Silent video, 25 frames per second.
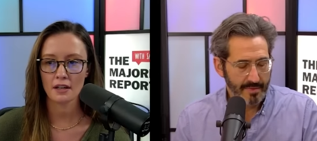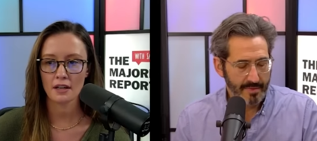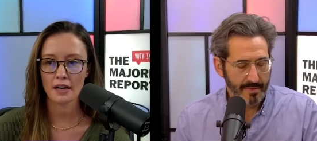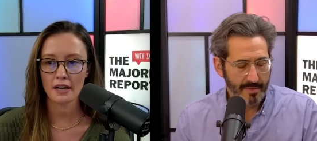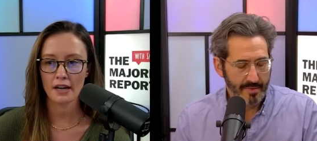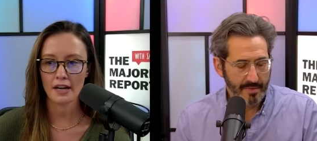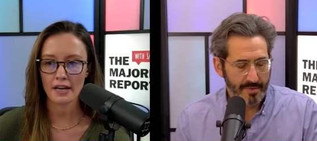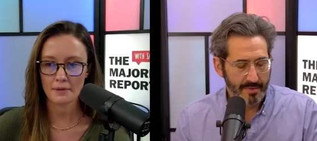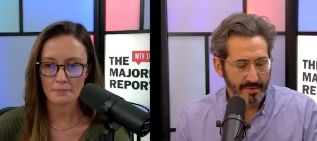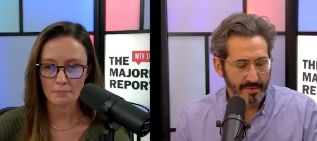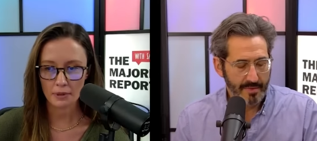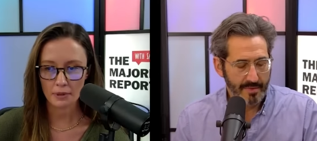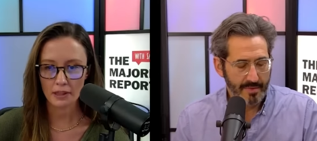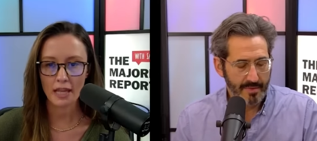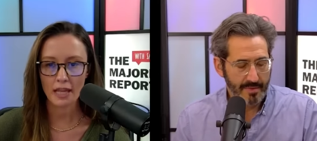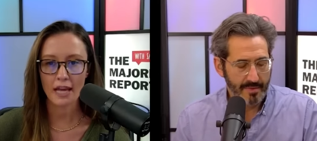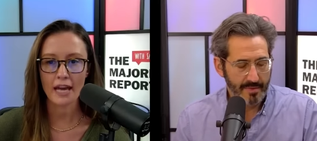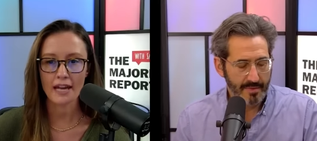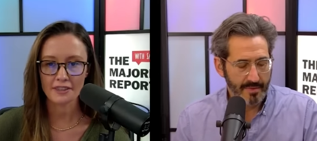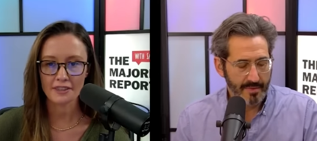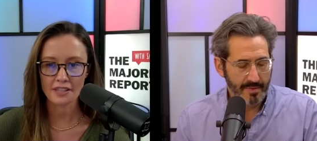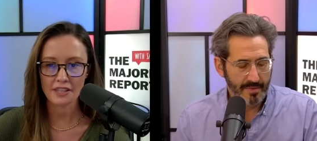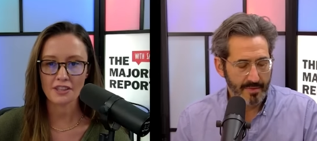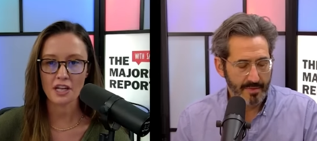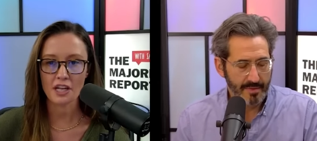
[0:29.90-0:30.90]
Speaker 1: a
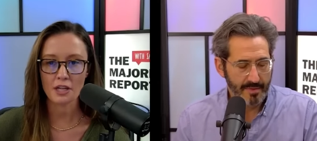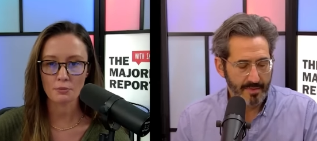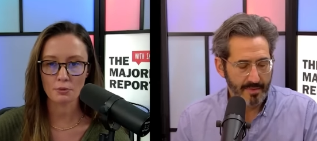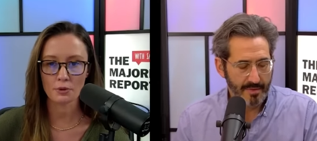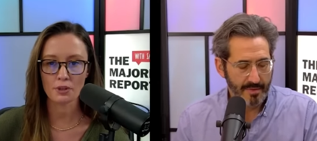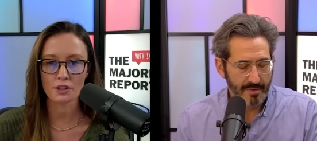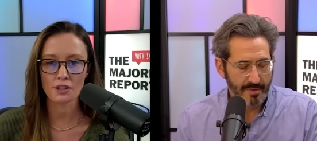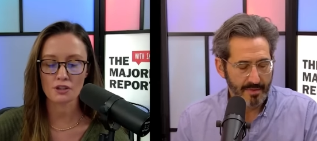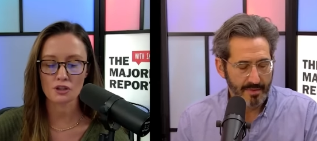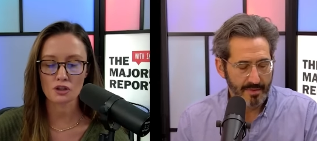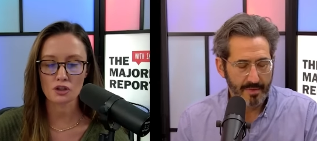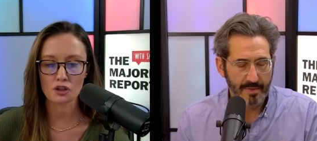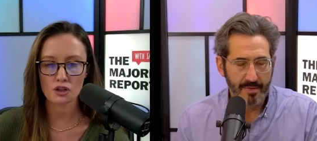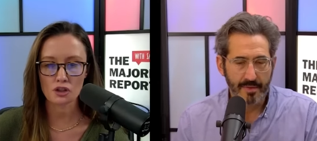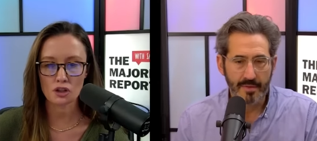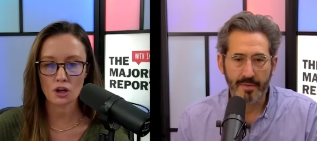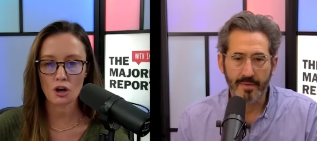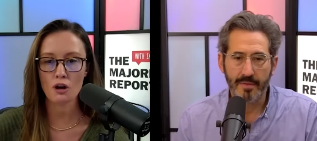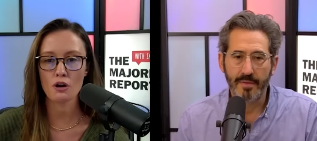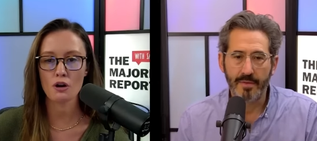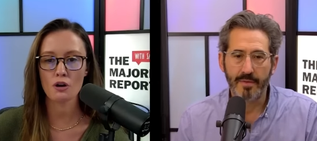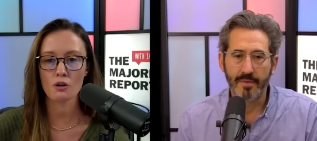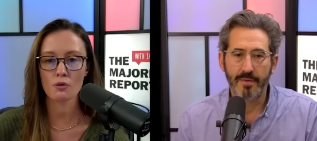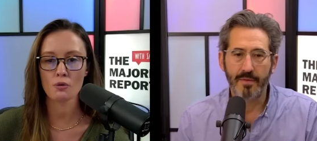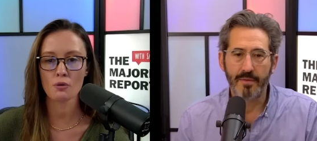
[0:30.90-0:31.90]
plan that they were
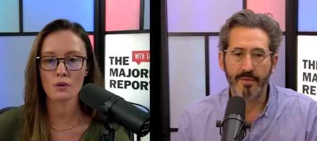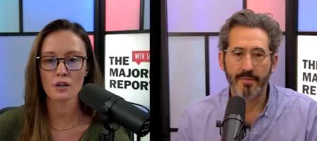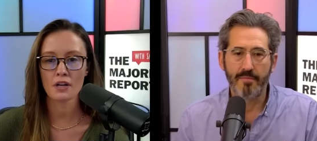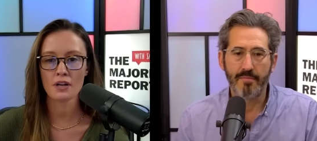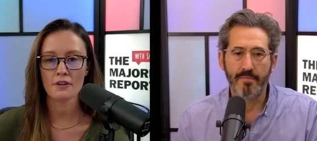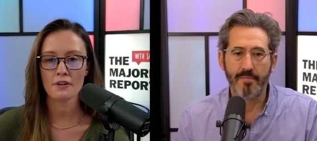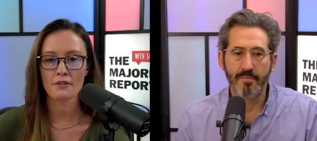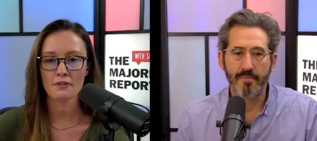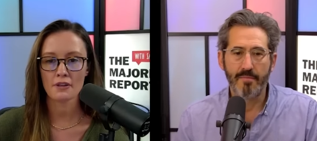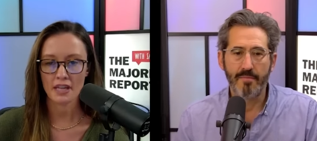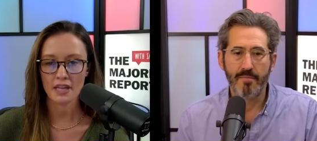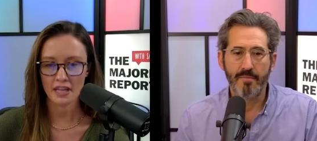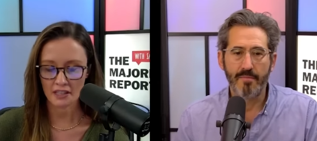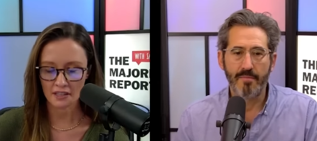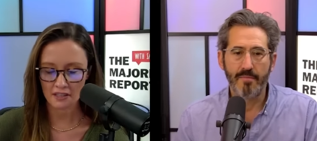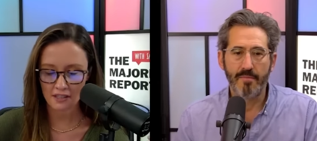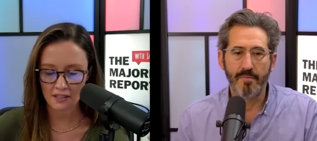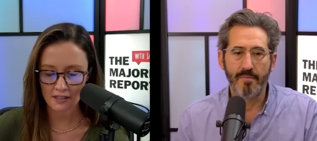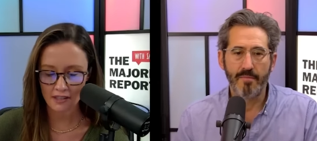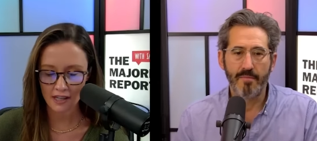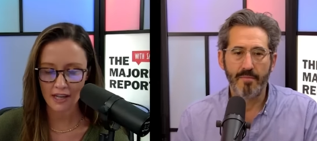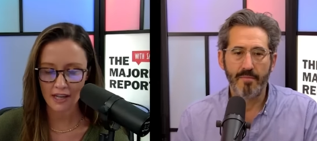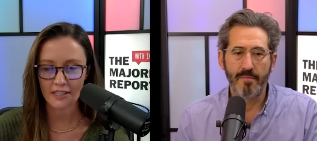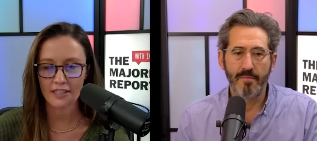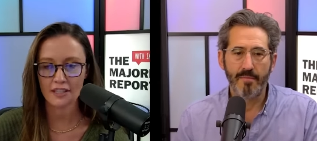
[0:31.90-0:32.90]
so
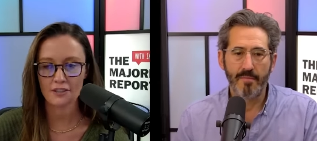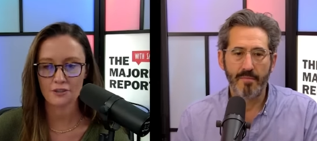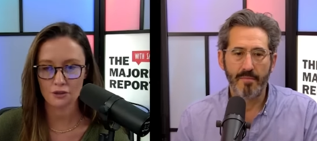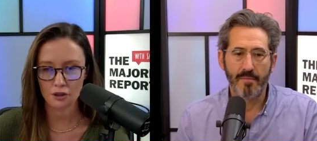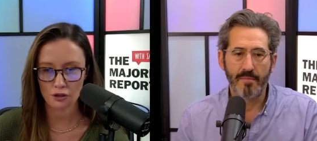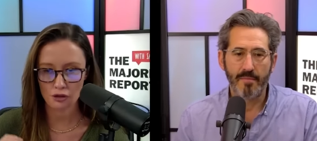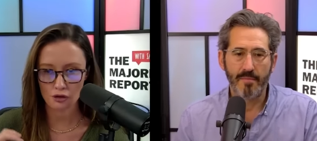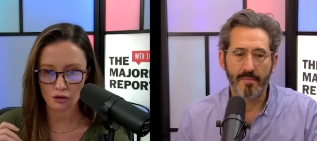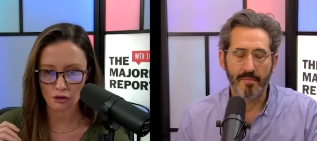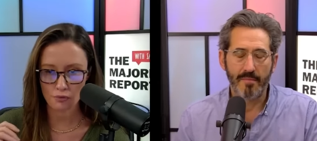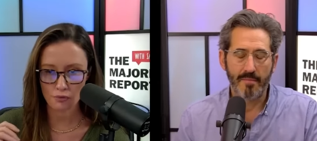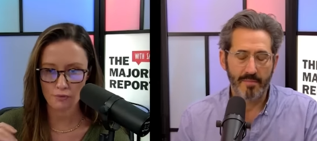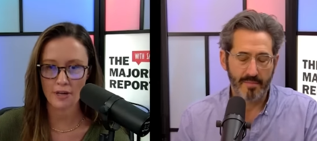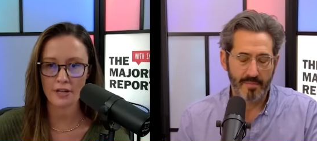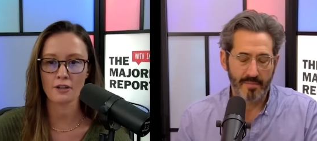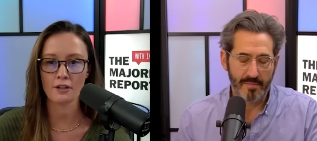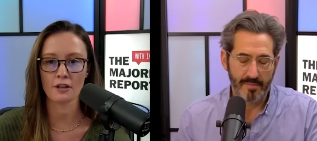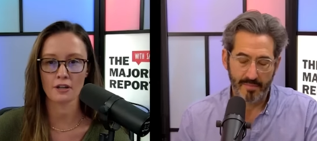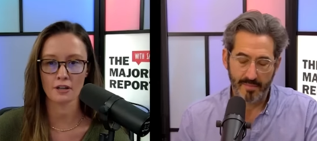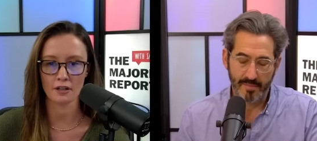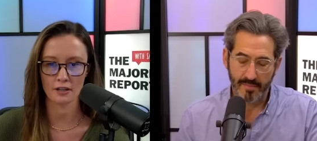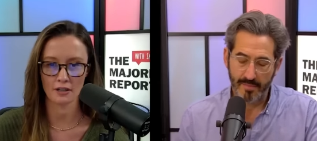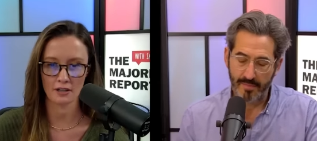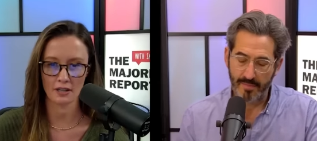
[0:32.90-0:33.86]
excited to trigger